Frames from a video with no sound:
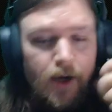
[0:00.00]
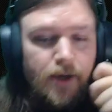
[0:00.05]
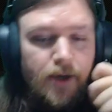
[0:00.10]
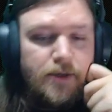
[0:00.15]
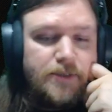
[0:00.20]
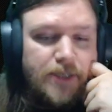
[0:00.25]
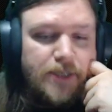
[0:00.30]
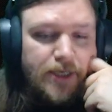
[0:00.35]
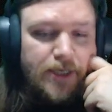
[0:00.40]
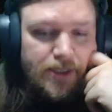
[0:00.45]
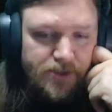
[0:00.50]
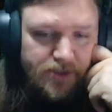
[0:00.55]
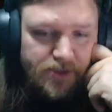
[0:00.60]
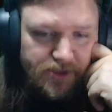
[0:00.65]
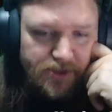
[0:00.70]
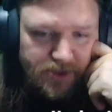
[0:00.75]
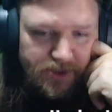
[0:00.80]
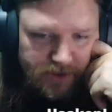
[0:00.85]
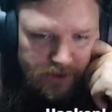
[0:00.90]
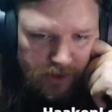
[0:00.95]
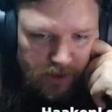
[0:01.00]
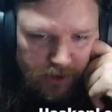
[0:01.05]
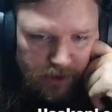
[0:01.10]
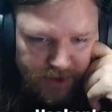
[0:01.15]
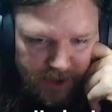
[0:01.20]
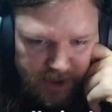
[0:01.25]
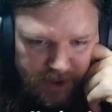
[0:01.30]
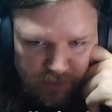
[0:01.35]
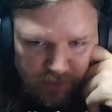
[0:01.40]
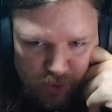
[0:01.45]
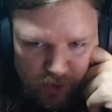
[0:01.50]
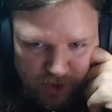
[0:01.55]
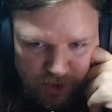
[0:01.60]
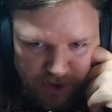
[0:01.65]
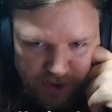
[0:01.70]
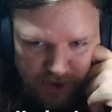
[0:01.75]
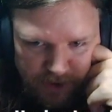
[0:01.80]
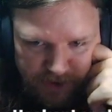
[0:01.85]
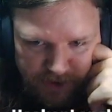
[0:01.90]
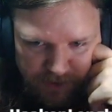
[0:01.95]
Yes, this is close air support
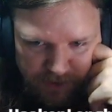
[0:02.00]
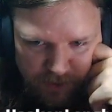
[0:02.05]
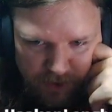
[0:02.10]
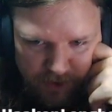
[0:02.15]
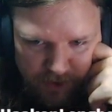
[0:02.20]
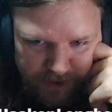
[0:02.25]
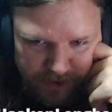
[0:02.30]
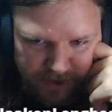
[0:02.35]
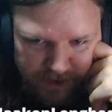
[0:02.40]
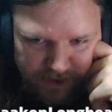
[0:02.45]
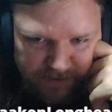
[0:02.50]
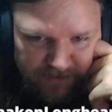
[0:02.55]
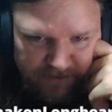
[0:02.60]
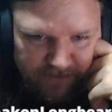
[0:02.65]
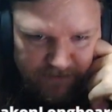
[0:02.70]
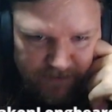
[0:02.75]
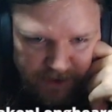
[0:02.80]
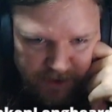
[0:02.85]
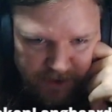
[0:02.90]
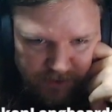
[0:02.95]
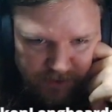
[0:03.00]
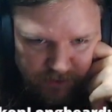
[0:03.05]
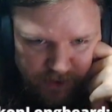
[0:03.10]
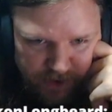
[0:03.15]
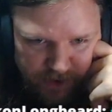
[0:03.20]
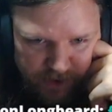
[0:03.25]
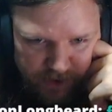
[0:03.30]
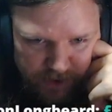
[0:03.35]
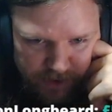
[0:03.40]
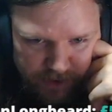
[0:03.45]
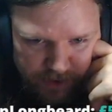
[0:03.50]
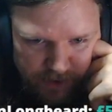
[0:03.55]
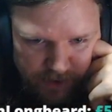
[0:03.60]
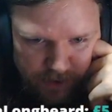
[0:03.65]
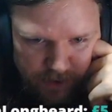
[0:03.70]
agility, while this is fighter agility.